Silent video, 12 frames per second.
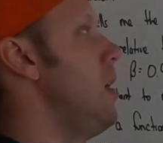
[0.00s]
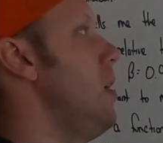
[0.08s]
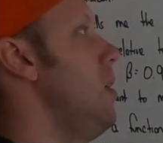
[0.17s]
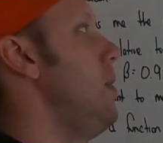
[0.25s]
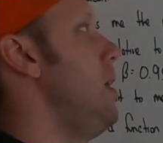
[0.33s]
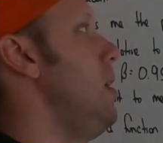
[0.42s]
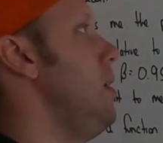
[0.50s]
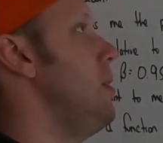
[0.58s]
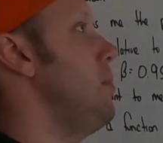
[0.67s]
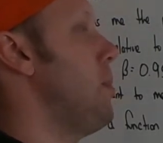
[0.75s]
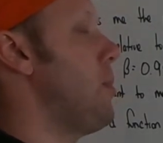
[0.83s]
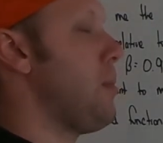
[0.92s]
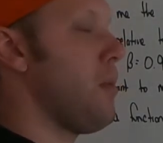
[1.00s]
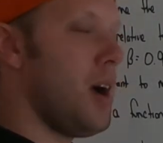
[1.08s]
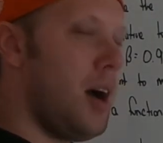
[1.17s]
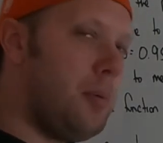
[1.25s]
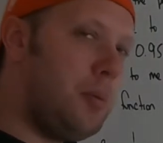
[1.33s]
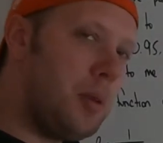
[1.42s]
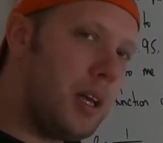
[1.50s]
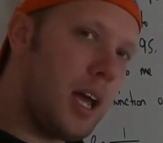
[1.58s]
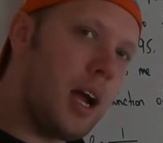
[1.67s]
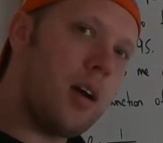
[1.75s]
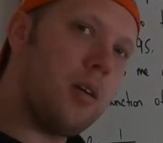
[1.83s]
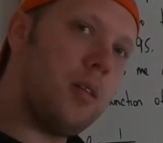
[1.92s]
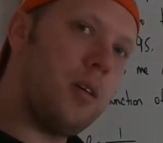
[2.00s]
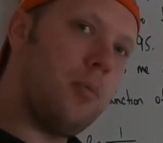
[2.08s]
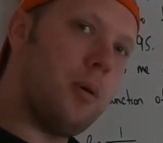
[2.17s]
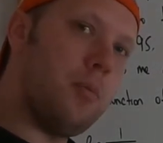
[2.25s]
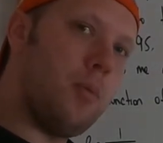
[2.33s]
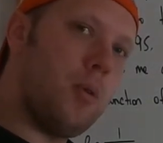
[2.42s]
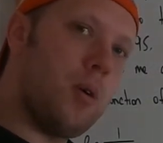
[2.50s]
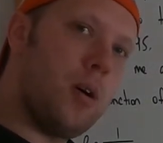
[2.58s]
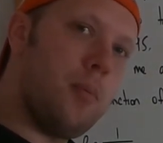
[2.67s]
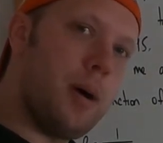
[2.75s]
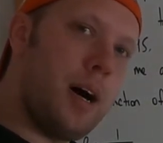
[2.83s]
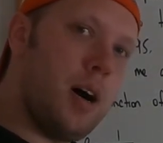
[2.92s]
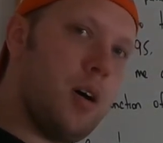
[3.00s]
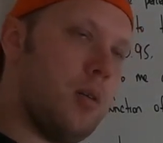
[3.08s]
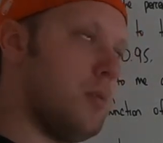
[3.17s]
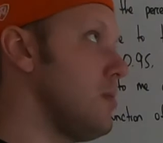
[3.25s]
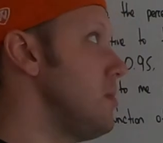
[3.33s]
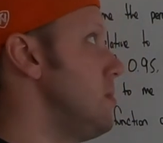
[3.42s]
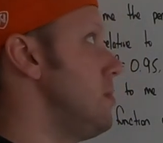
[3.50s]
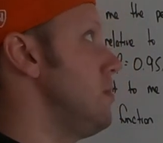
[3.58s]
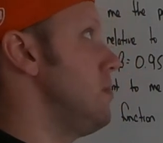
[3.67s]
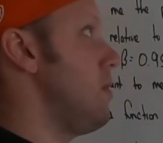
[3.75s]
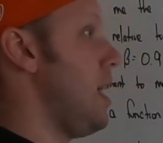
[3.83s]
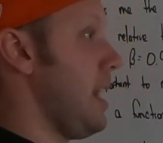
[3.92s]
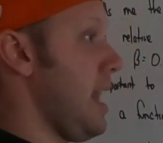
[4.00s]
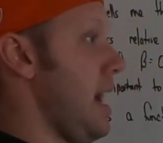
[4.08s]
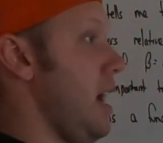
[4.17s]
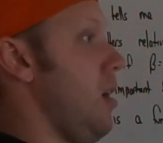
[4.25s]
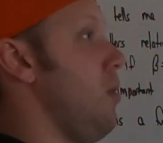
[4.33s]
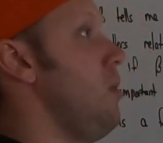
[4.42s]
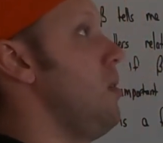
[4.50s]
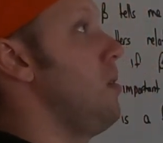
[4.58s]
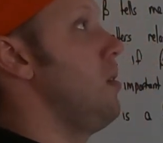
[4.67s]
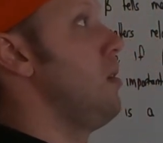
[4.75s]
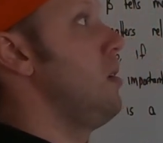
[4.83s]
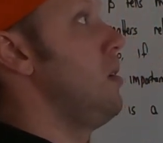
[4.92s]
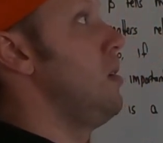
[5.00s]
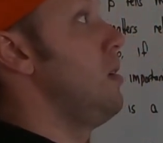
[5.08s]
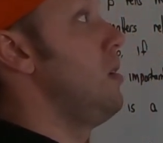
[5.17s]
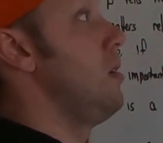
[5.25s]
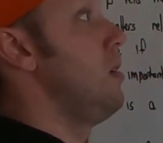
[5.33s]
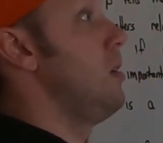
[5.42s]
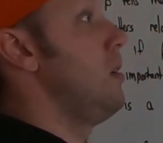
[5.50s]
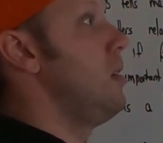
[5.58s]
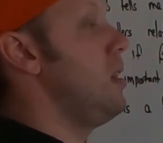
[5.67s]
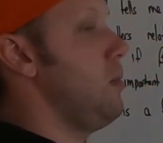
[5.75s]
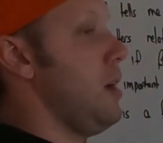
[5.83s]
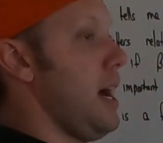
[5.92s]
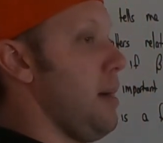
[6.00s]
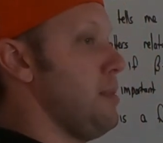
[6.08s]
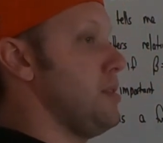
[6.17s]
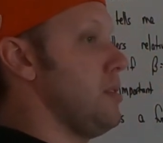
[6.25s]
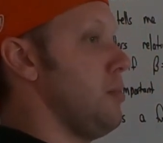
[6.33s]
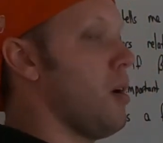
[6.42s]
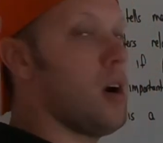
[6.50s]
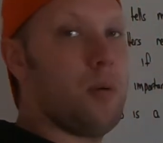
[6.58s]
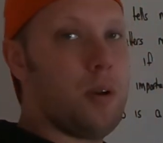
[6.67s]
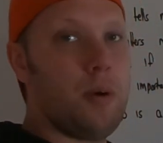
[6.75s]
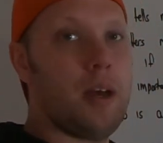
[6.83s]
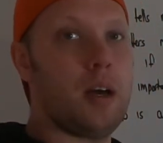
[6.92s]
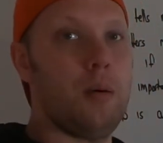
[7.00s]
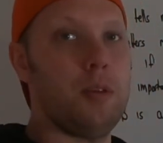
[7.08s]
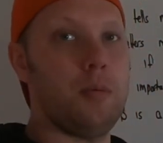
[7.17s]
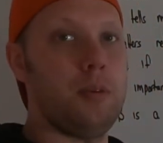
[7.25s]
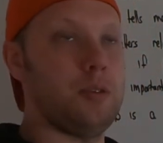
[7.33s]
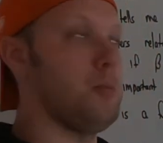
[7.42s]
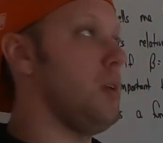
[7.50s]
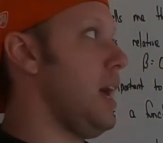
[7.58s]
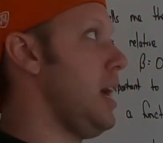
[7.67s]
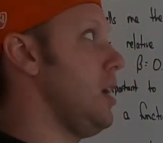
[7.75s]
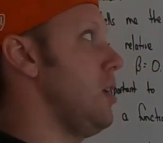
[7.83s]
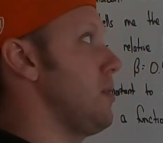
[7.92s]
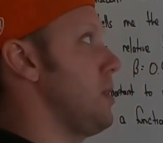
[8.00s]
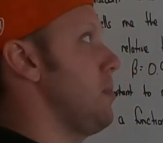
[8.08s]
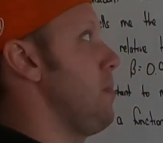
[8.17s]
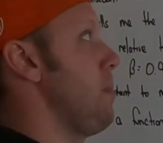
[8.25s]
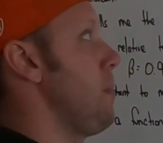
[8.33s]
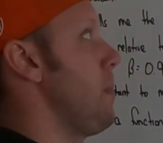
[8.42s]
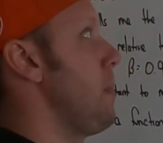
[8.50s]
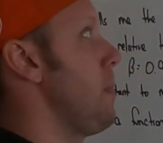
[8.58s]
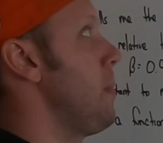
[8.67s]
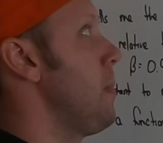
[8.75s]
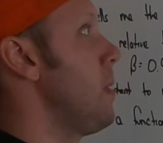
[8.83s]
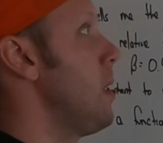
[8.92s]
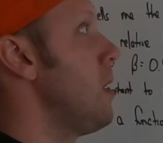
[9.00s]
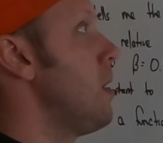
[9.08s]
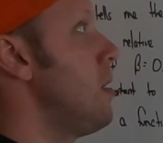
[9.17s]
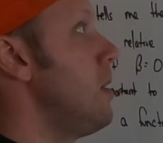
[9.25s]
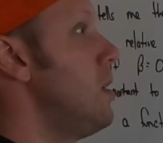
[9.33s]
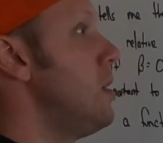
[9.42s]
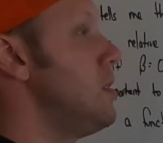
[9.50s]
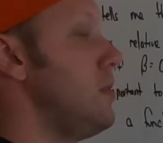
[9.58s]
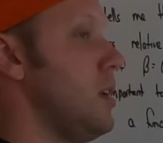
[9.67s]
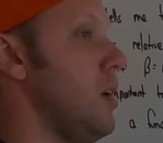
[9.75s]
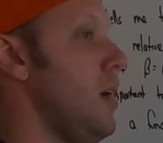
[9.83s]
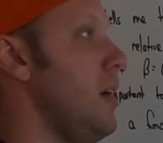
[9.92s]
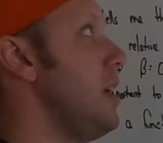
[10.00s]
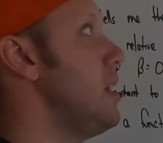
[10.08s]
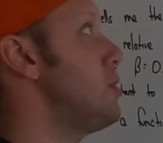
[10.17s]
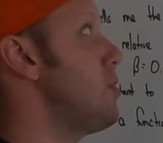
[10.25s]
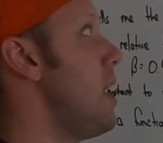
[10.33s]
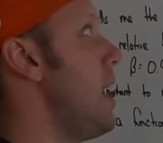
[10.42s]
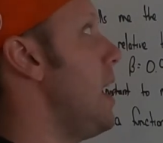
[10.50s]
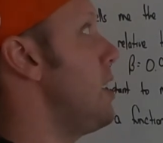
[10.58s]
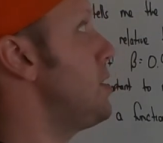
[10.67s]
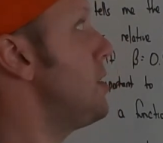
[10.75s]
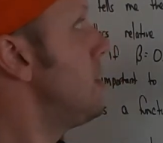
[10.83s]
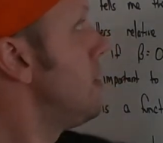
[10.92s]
well, you probably care a little bit more about right now than what happens tomorrow when you wake up with a miserable hangover. So if you go out and get trashed,